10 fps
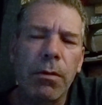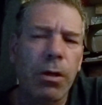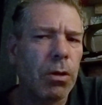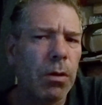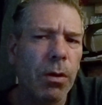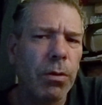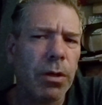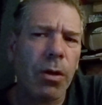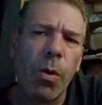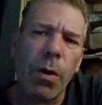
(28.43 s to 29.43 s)
Did you
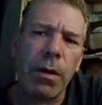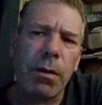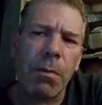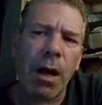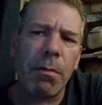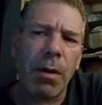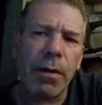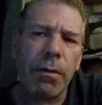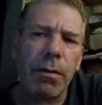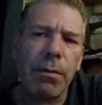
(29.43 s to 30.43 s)
lose in court to my
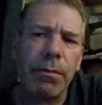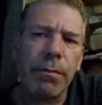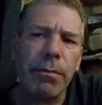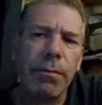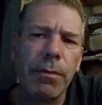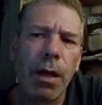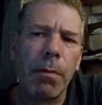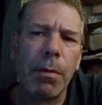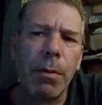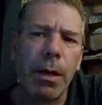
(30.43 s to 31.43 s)
mother,
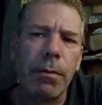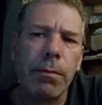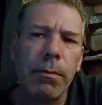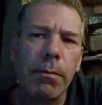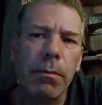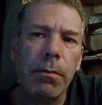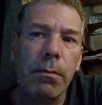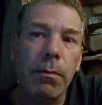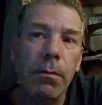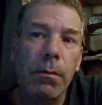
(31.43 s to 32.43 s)
government man?
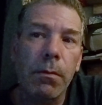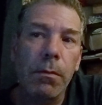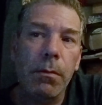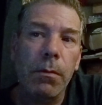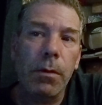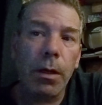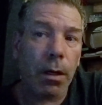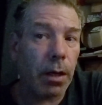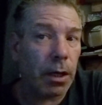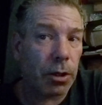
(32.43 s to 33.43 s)
You're
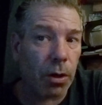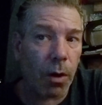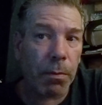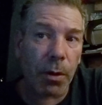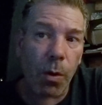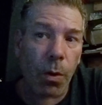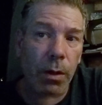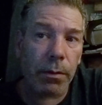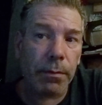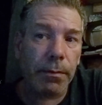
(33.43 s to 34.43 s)
going to need to show up in
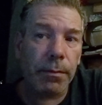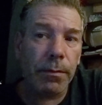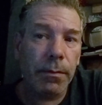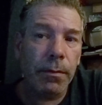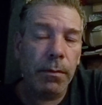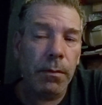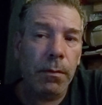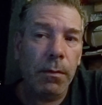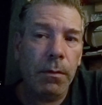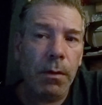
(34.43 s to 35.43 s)
court.
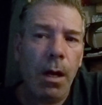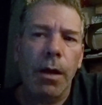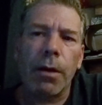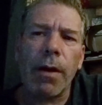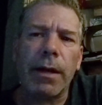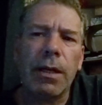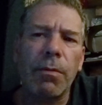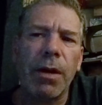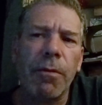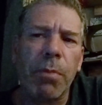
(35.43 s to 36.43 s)
Your
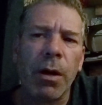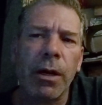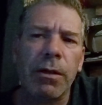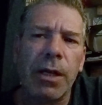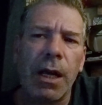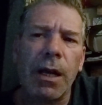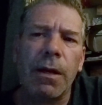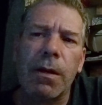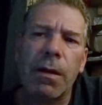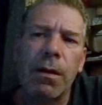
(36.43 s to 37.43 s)
activity of burning
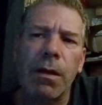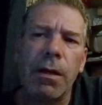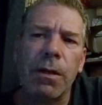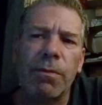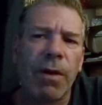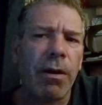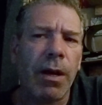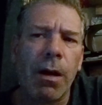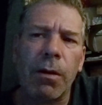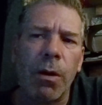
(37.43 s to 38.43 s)
teeth is very
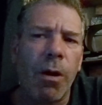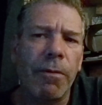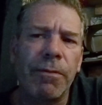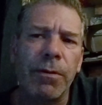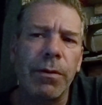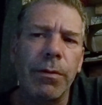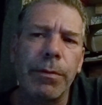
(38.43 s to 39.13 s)
unlawful.